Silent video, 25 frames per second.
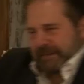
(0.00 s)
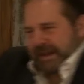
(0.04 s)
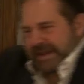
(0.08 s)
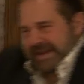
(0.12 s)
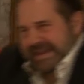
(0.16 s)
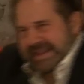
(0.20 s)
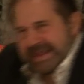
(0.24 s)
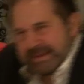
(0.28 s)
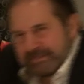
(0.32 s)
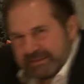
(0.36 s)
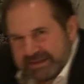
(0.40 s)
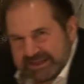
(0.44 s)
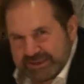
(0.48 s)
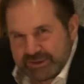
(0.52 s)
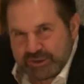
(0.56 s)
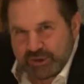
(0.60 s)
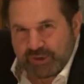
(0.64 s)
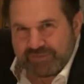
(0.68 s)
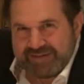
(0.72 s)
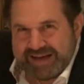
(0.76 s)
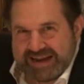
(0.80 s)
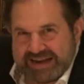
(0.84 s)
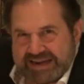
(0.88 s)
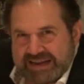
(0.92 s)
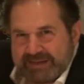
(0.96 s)
My name is
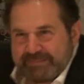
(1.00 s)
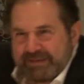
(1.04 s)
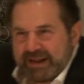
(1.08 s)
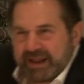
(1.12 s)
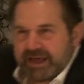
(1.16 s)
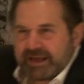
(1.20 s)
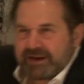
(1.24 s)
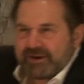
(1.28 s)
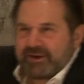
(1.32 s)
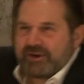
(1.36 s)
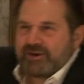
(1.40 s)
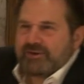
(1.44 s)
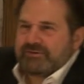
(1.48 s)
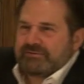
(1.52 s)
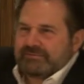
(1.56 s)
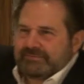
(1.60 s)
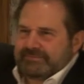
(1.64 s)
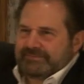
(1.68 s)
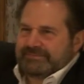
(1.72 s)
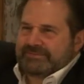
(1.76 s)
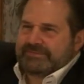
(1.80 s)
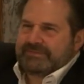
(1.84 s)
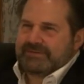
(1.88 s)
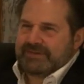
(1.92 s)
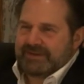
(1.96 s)
Giovanni Malacrino,
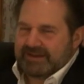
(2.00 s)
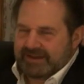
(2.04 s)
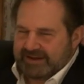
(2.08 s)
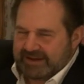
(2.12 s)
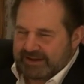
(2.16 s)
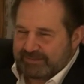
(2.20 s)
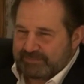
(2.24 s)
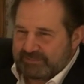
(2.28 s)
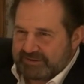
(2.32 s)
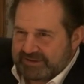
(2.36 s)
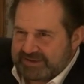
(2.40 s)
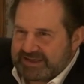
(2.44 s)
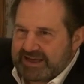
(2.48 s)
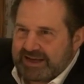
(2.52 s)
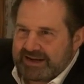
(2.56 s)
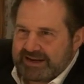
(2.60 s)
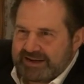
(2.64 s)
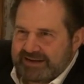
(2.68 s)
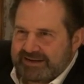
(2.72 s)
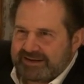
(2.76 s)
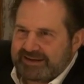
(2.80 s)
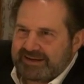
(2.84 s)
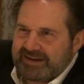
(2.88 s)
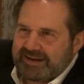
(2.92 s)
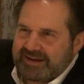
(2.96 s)
and I'm
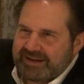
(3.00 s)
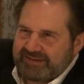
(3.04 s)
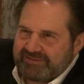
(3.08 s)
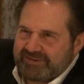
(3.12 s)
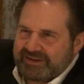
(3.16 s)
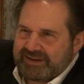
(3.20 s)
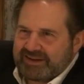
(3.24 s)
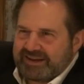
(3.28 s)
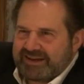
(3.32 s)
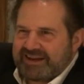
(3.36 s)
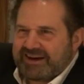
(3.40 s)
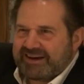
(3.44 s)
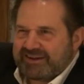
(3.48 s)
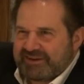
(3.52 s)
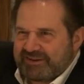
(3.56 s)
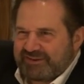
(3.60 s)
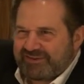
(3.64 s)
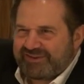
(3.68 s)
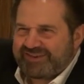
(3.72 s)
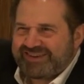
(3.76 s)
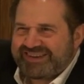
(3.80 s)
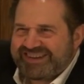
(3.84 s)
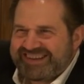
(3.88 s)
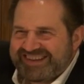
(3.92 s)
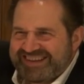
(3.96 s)
Italian. I live in Cardiff.